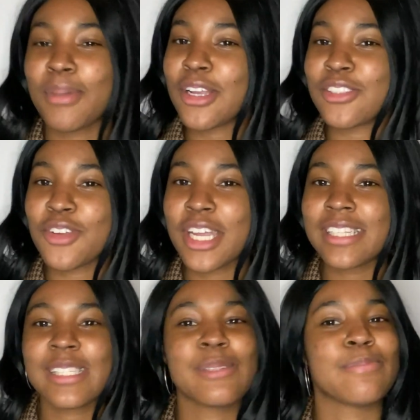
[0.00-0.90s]

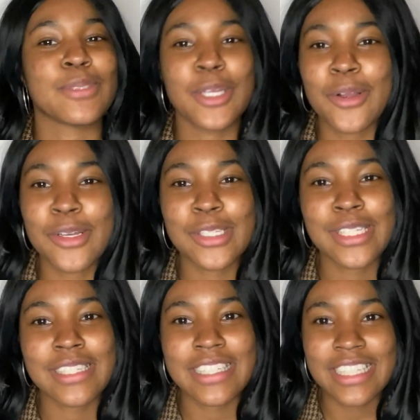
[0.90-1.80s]
France, euros,
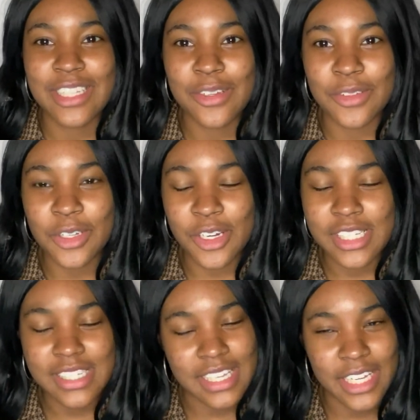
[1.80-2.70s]
the local
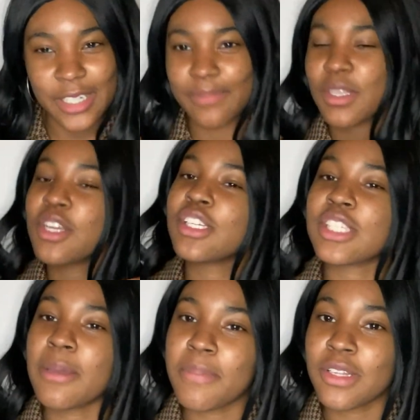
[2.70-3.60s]
currency here. It's
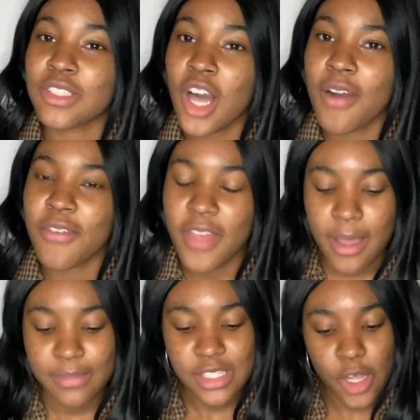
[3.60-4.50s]
gonna build off of that.
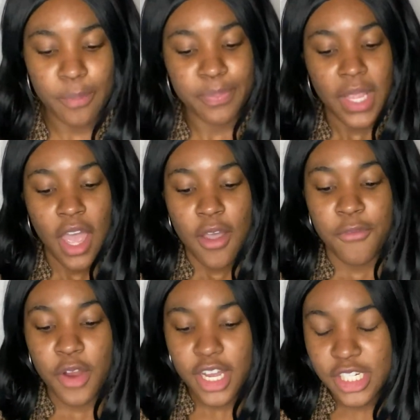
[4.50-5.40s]
So
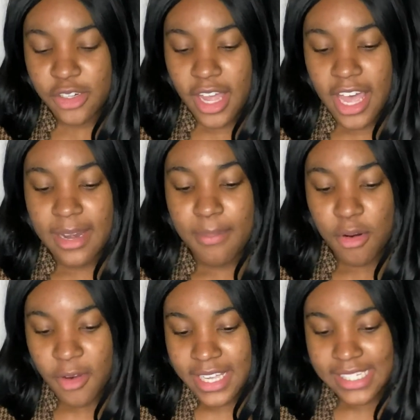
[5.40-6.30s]
for undergrad
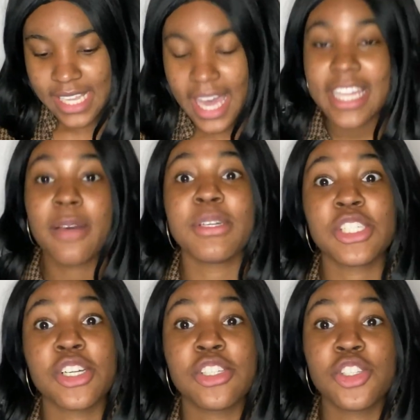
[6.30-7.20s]
price tag, and I'll be
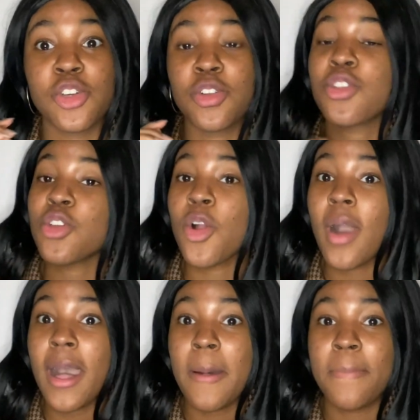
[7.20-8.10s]
sure to throw
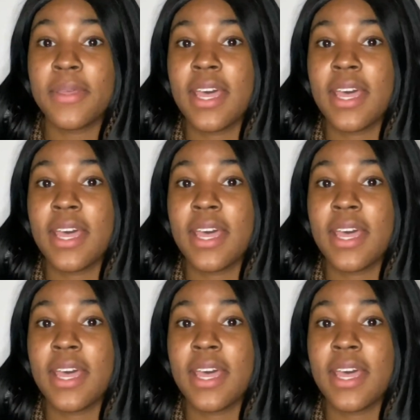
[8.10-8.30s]
up